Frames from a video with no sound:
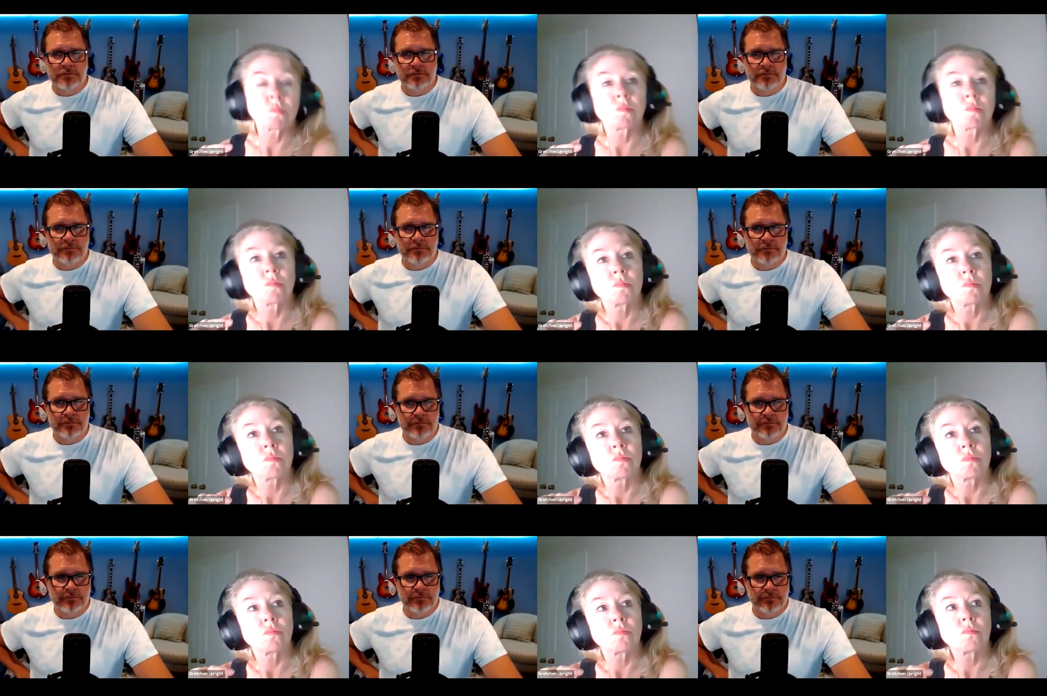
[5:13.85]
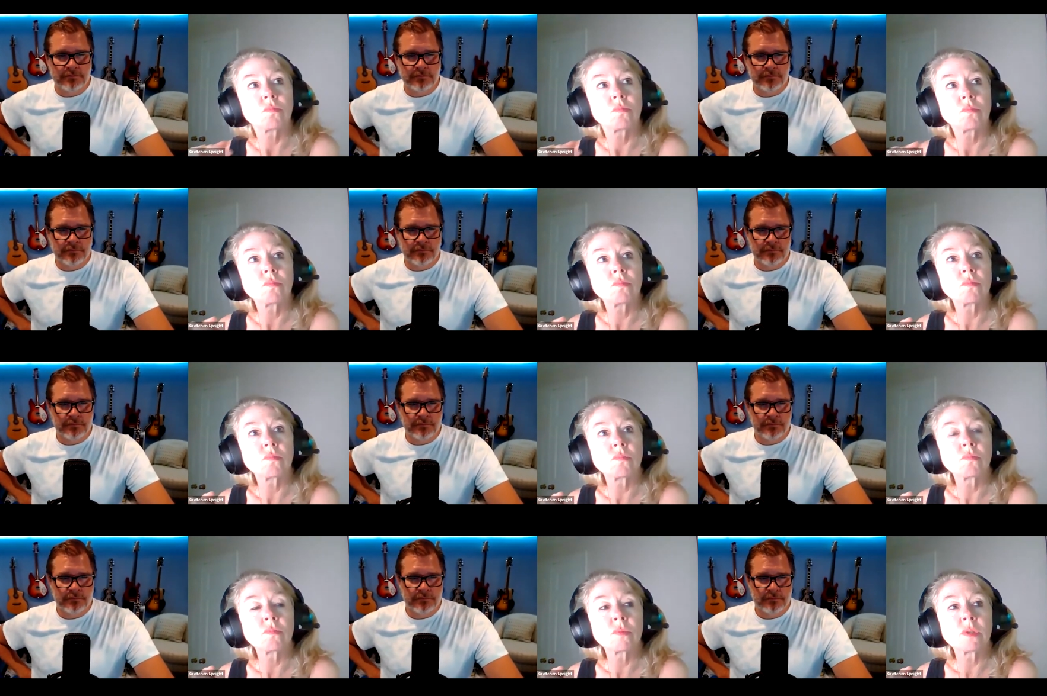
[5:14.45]

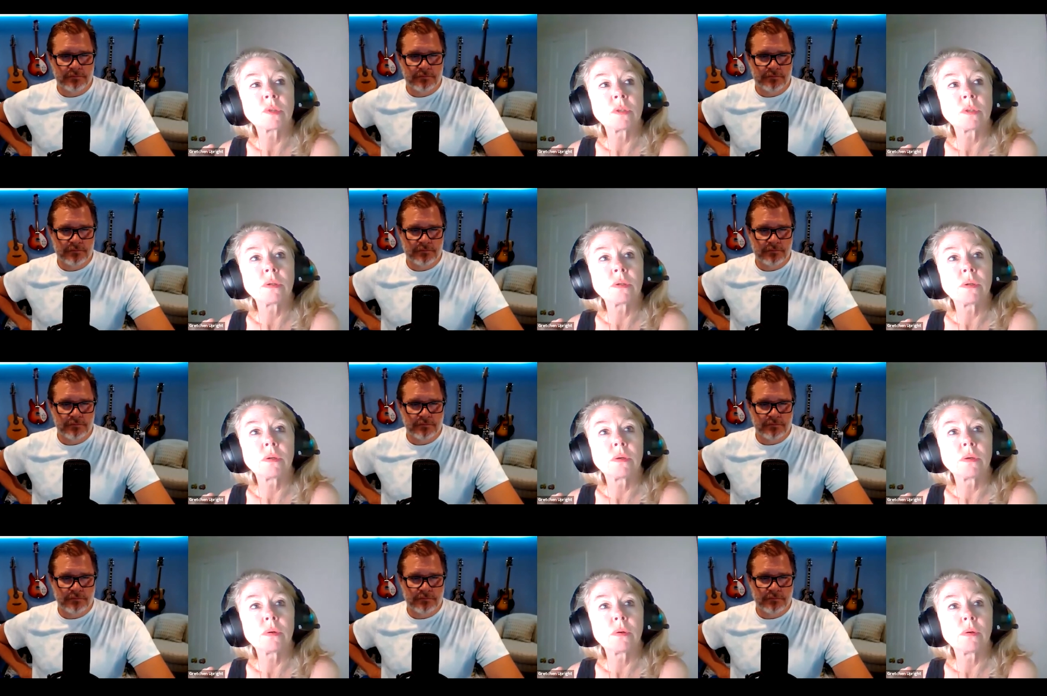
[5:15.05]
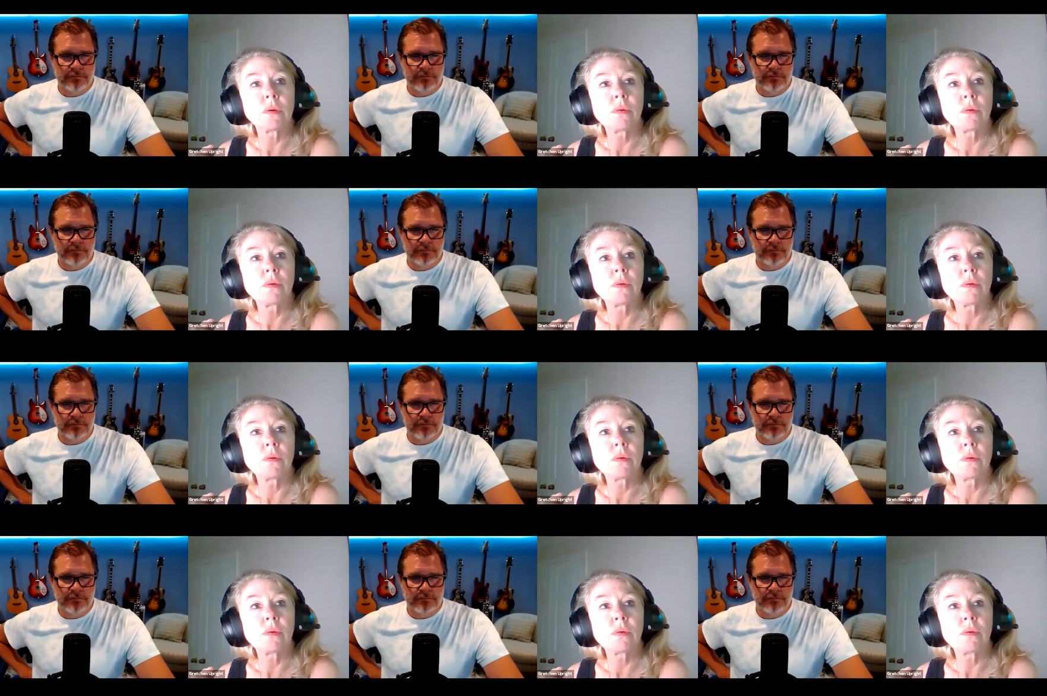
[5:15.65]
Nobody speaks.